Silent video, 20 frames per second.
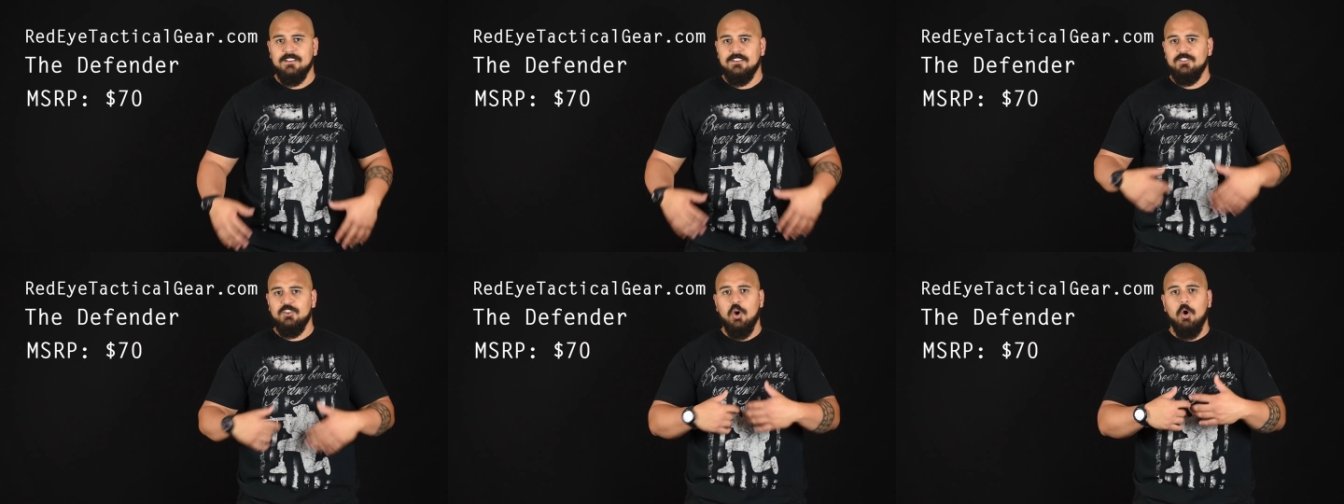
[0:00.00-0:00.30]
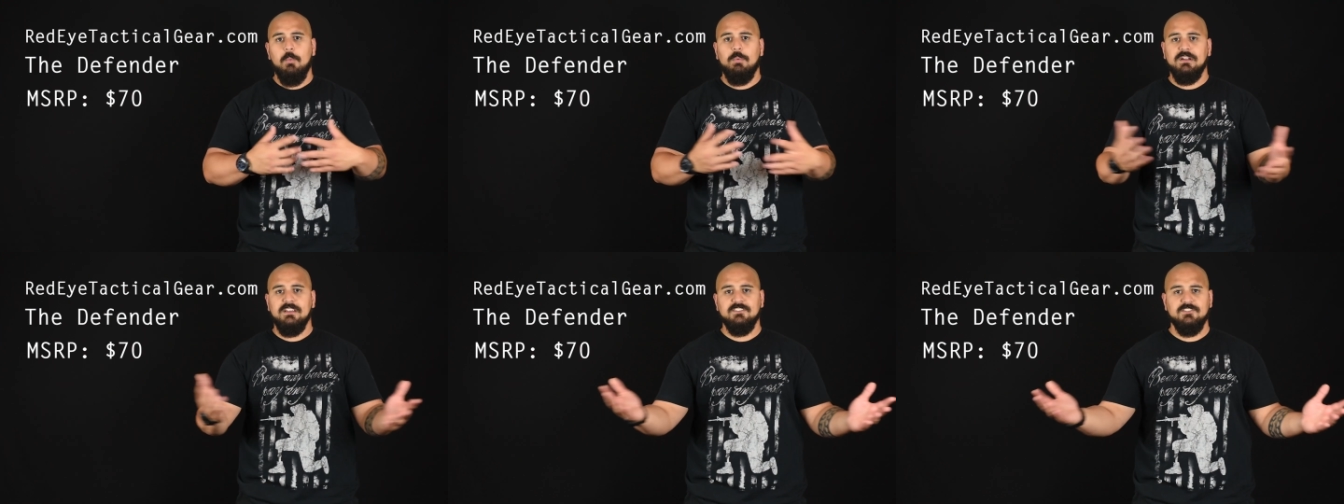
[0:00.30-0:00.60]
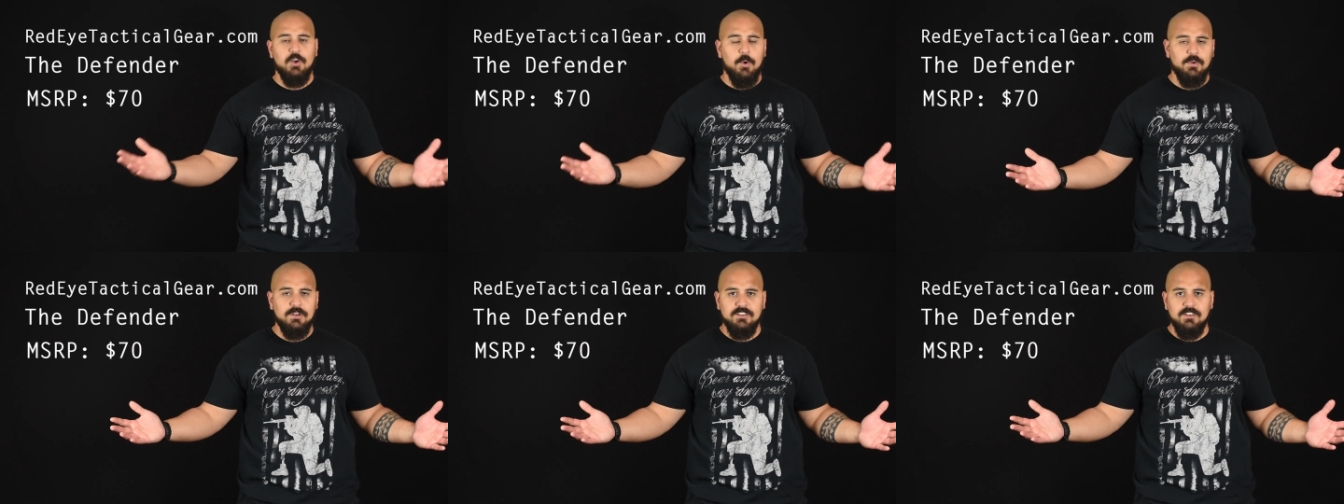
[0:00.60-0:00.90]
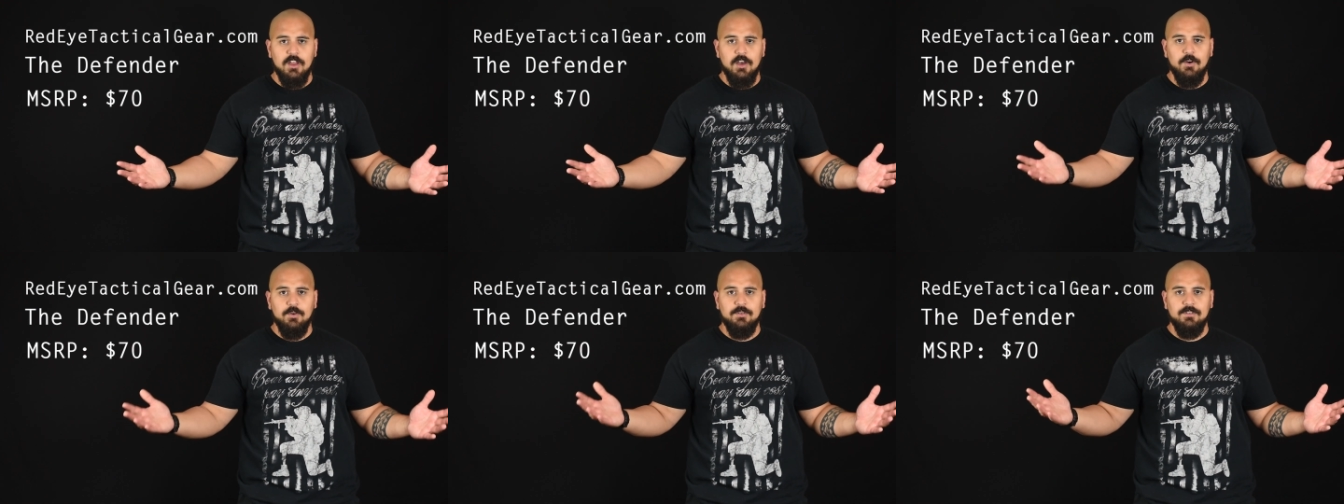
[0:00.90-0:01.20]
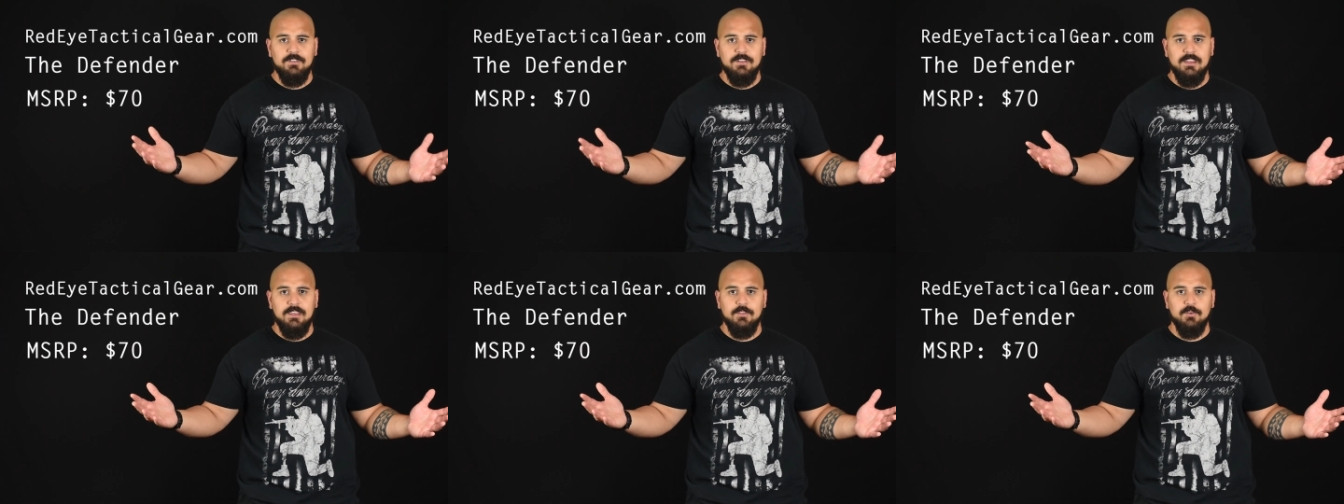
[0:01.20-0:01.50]
Nobody's going to
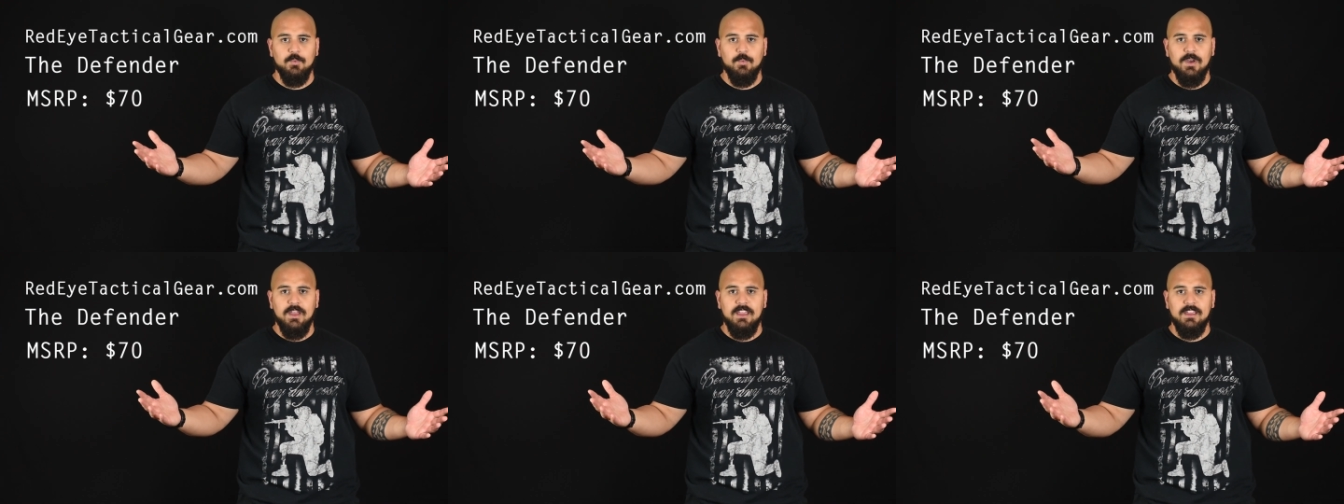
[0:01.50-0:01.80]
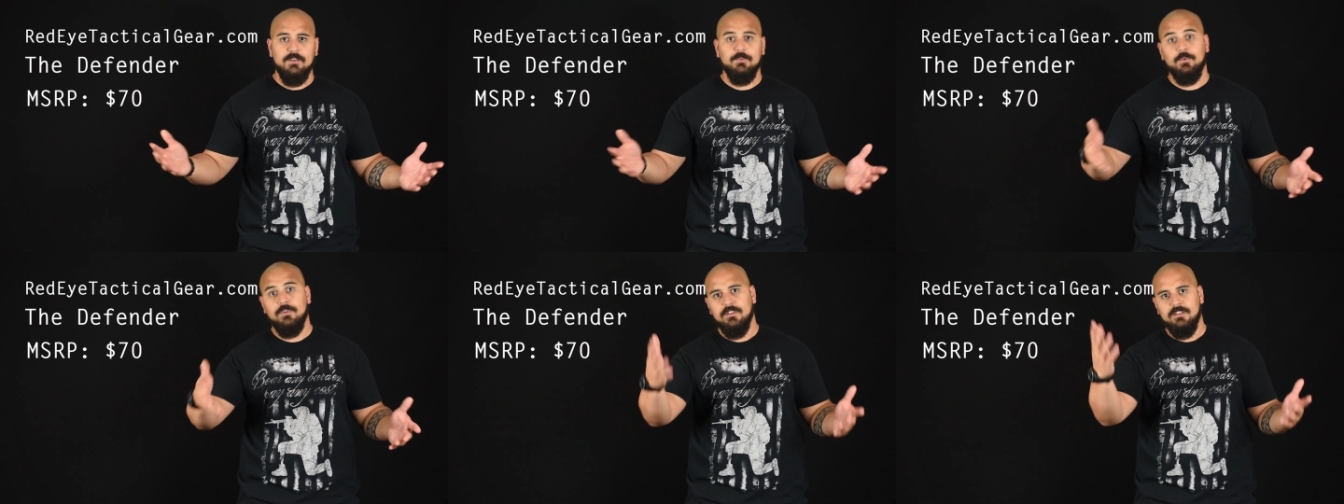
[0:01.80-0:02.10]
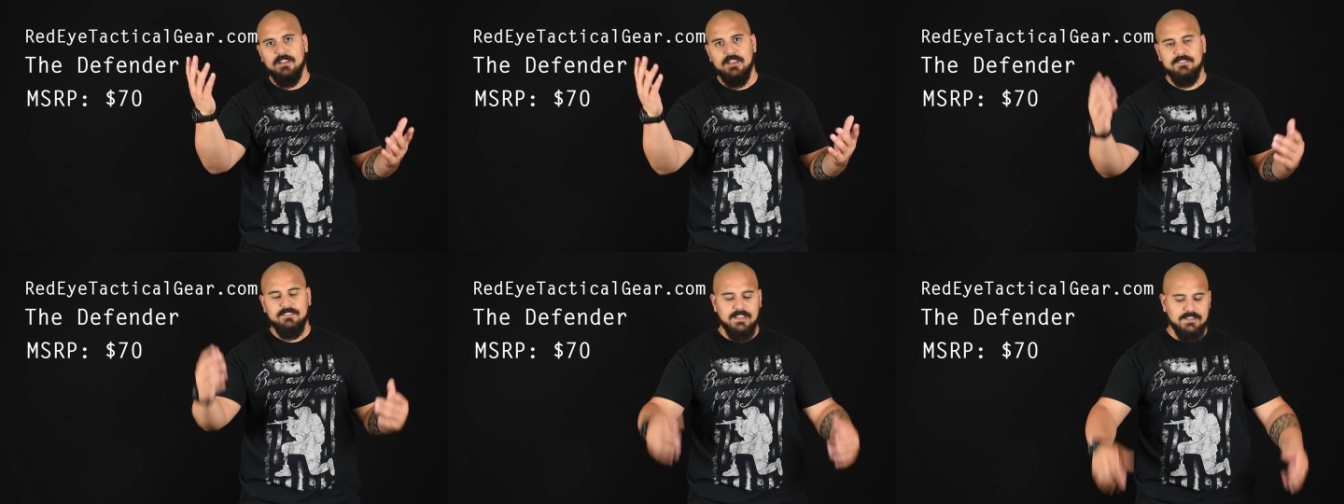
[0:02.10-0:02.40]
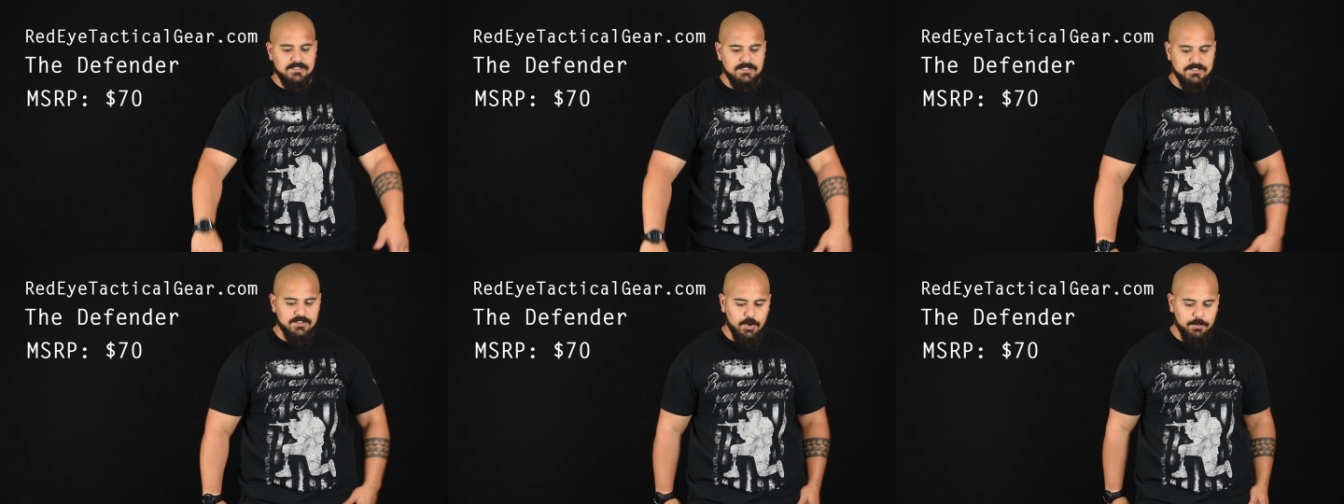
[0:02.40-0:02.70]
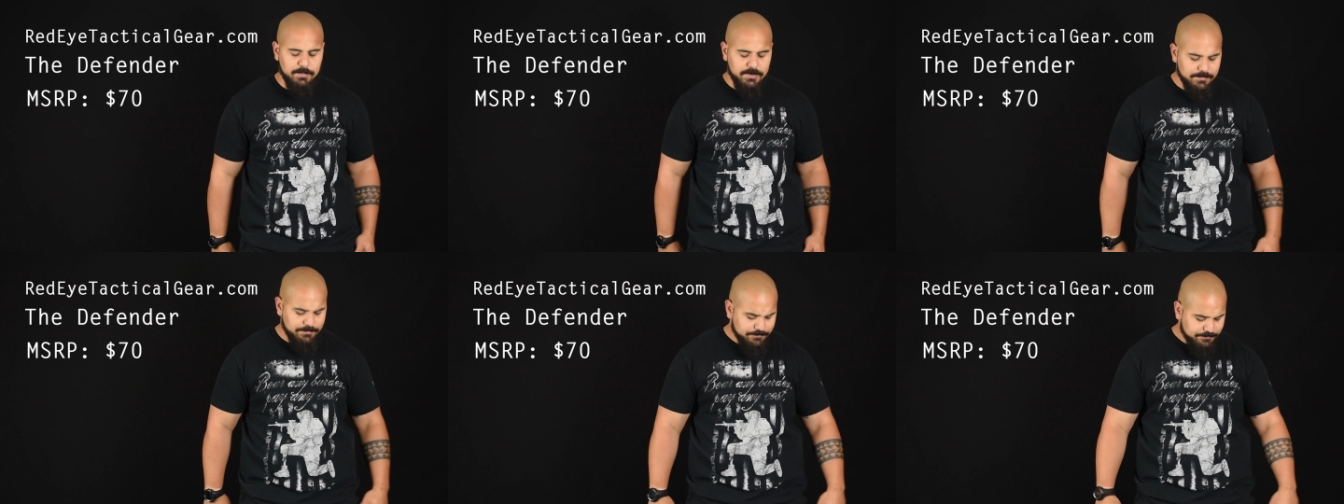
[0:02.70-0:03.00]
know either way, well, unless it's
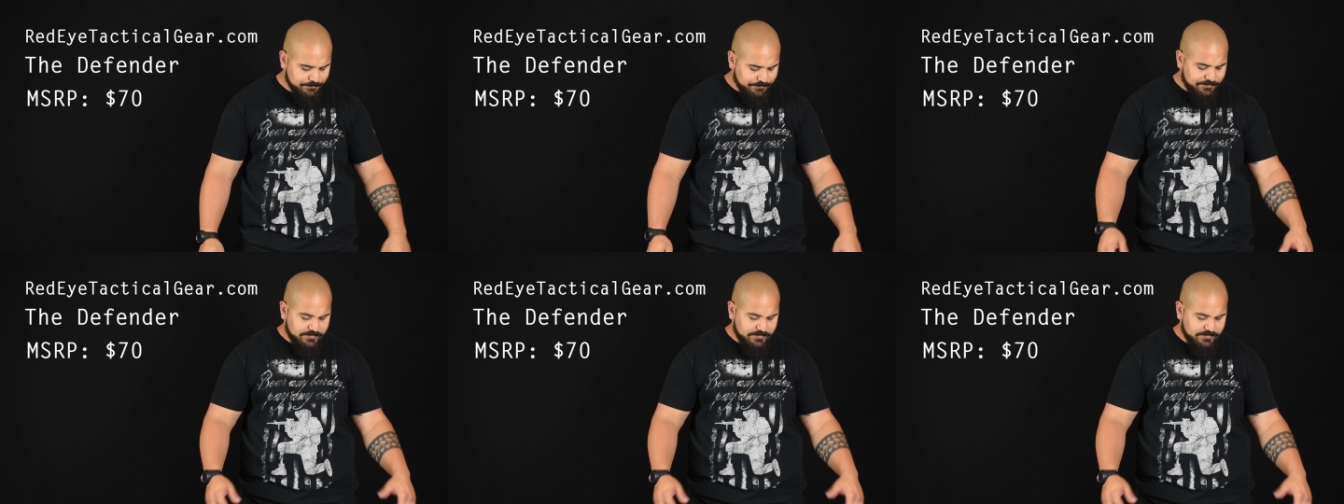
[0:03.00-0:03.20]
open.